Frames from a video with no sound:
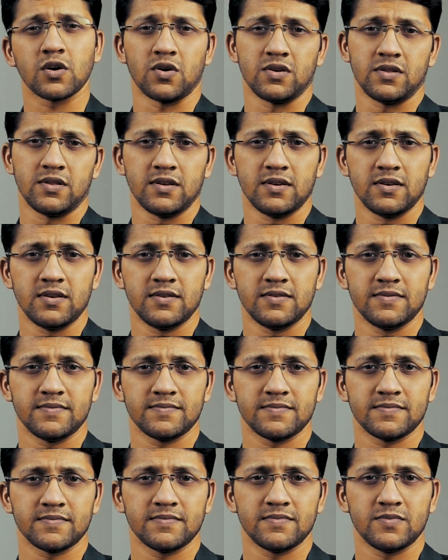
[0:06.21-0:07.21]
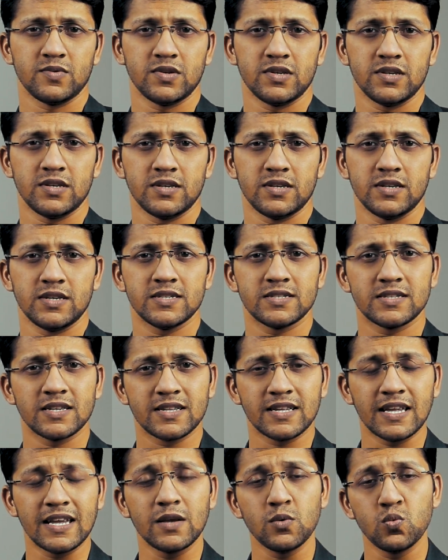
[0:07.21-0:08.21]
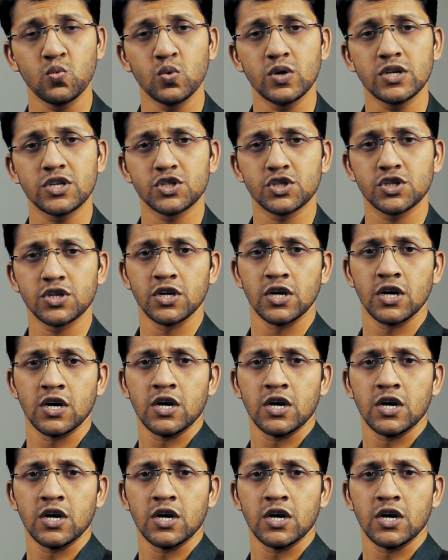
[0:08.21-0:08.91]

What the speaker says: on, is the thing which